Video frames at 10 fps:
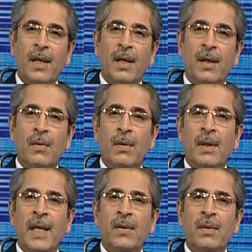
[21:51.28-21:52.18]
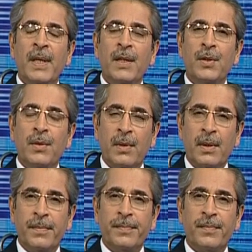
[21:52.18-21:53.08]
You like to make
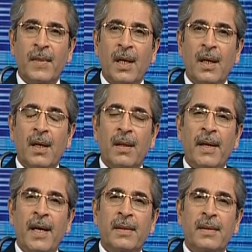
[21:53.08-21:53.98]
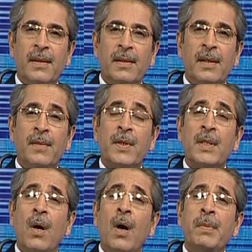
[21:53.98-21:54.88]
sure that it was the
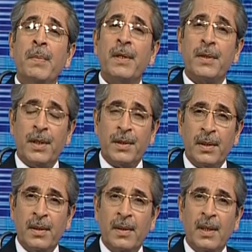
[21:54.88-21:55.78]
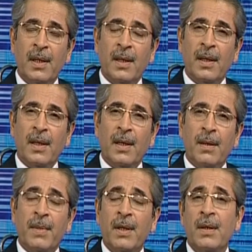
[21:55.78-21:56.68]
optimal decision
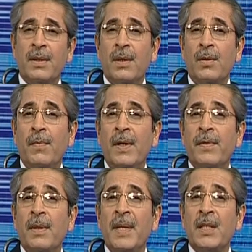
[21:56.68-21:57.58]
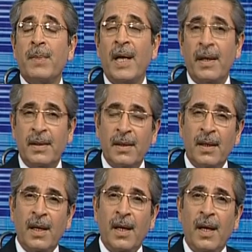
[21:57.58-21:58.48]
because you went for the best brand.
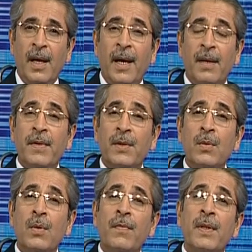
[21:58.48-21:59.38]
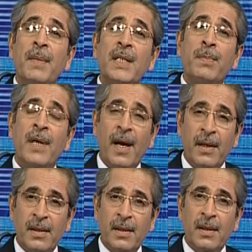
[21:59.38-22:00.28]
And when you go for the best
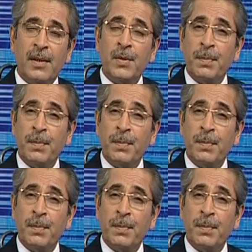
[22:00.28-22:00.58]
brand to